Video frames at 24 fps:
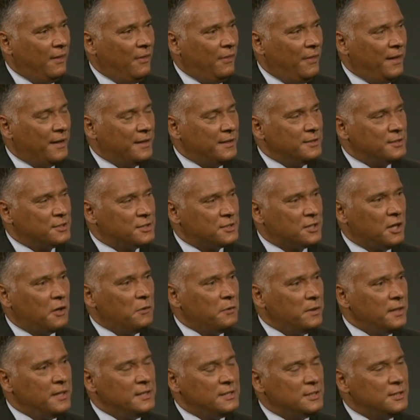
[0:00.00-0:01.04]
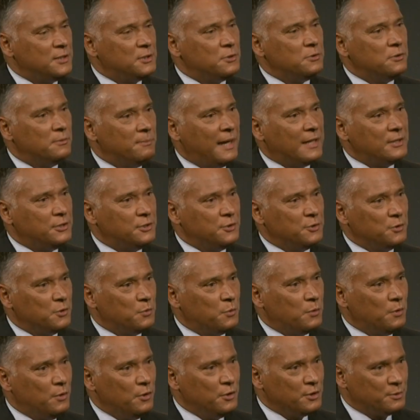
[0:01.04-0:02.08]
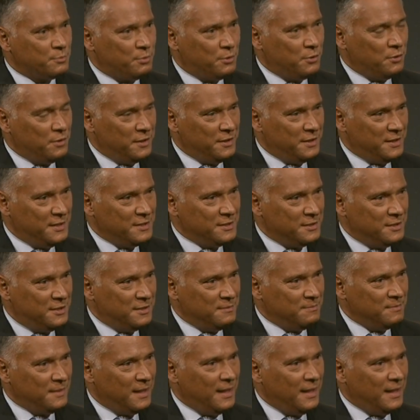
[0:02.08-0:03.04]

that it is so easy to imagine the worst, Pauline, isn't it?